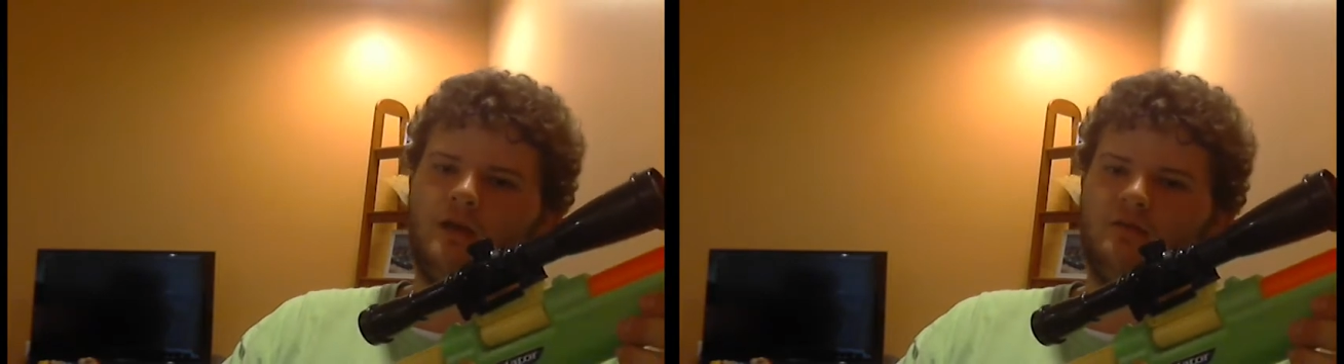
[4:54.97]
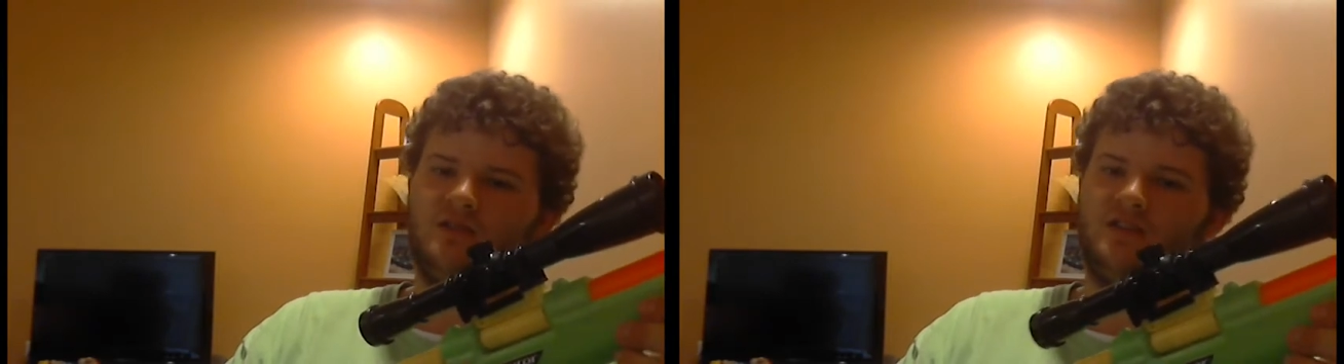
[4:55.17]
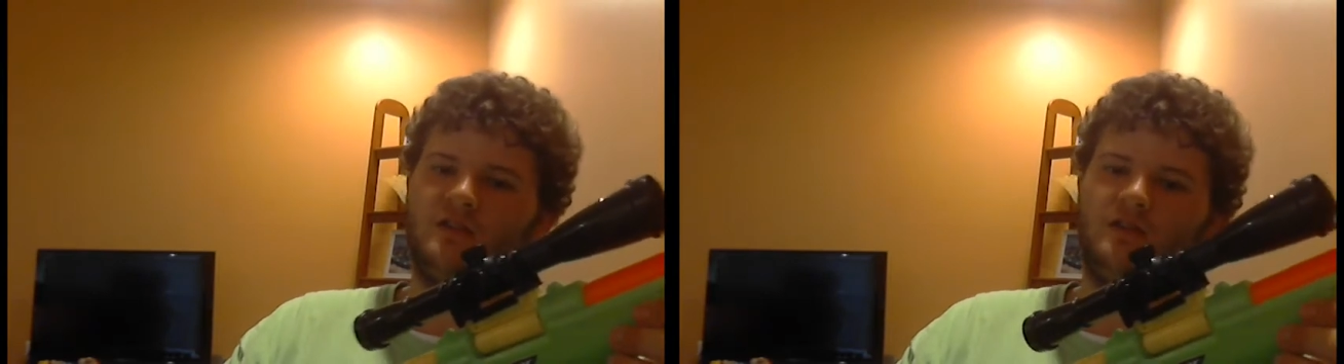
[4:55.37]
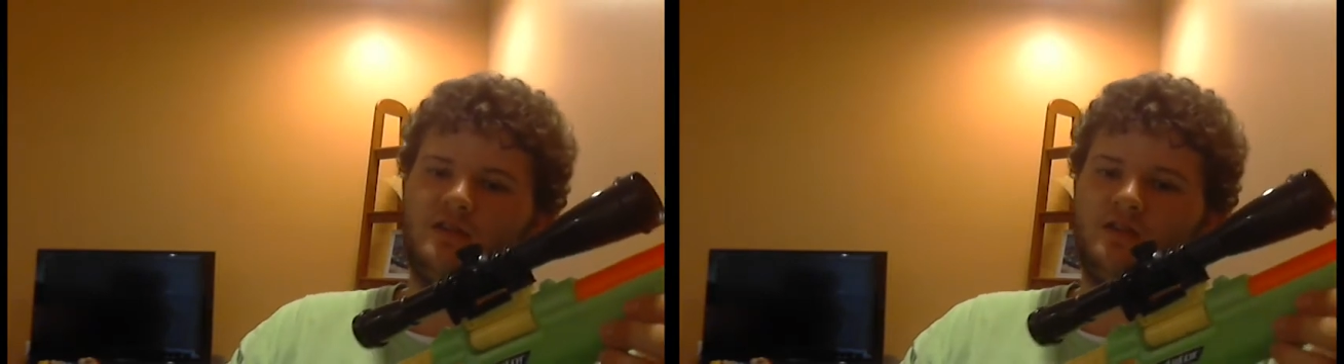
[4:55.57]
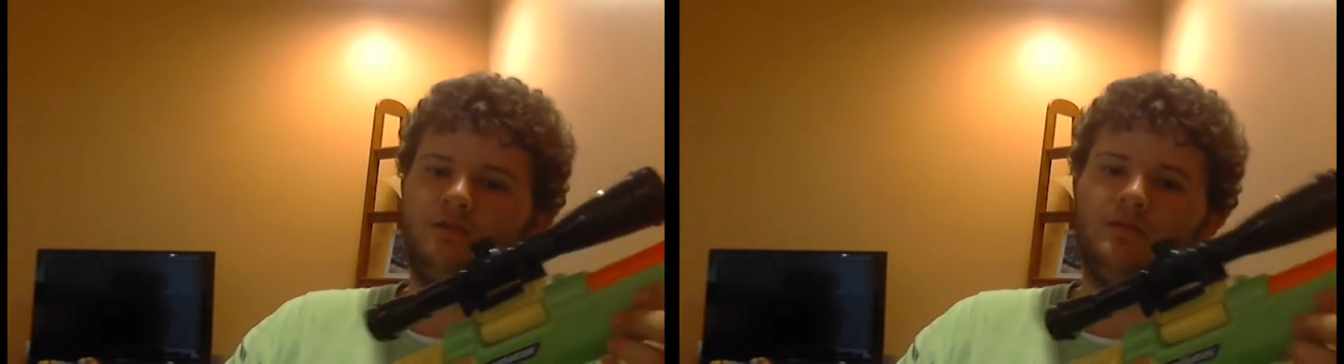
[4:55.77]
I'm just saying like
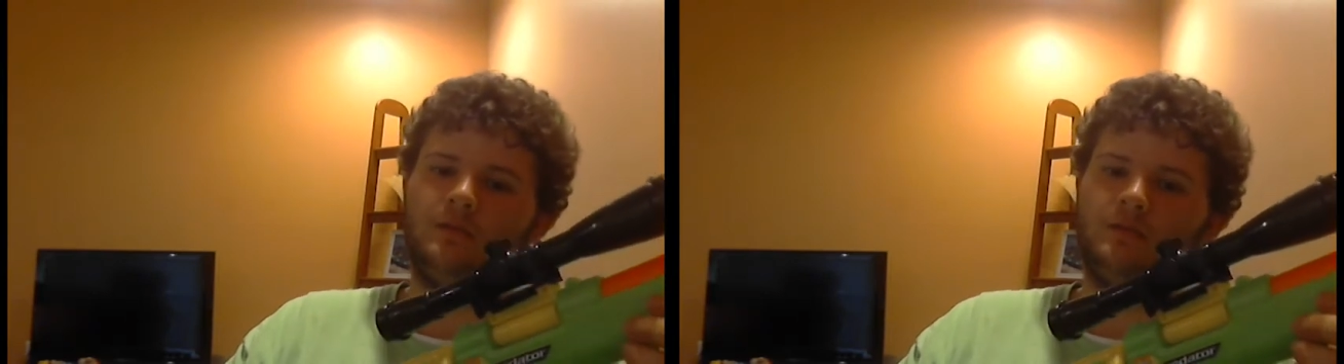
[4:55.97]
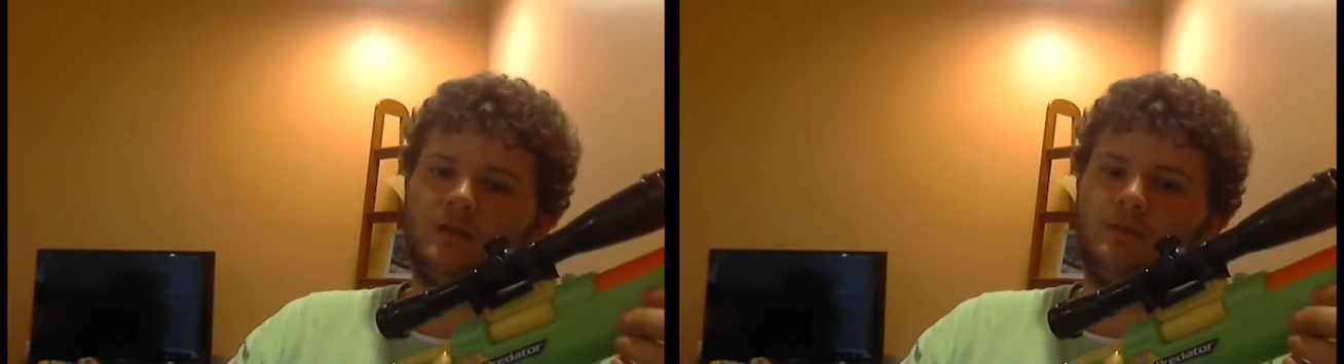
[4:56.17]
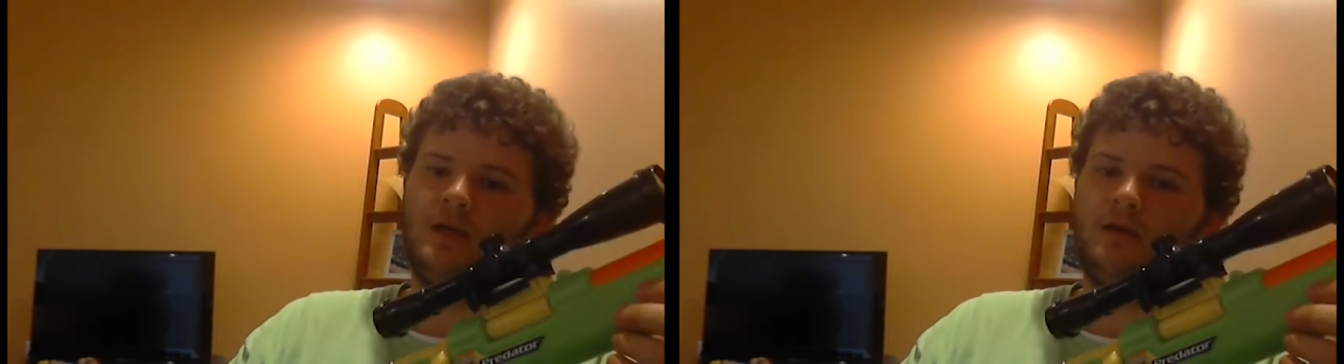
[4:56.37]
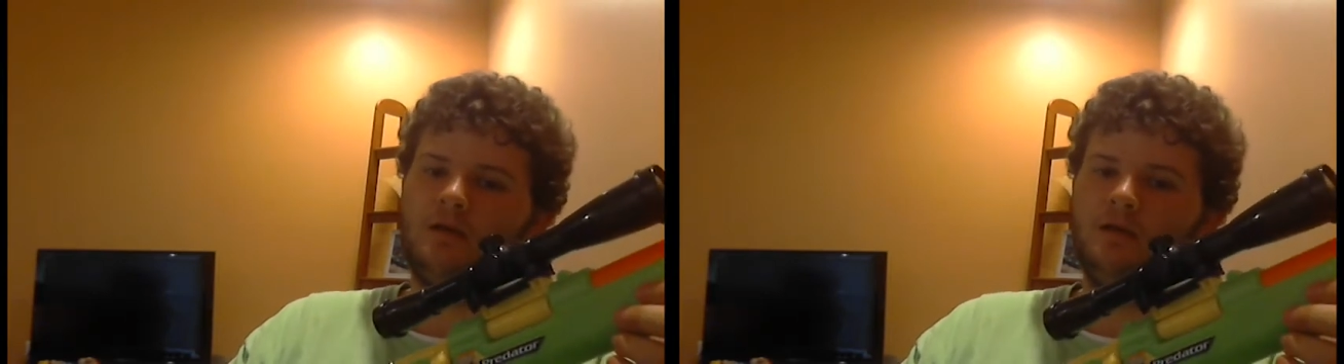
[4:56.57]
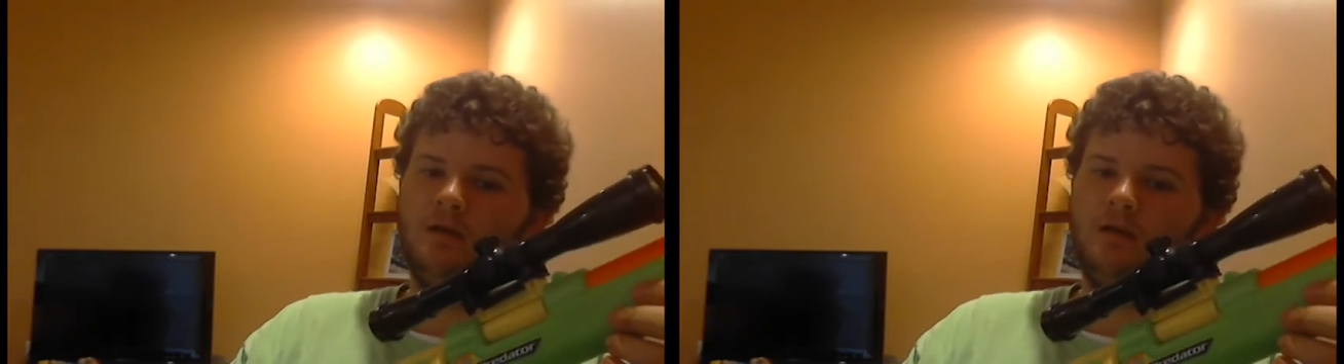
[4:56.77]
some of them are pretty bad.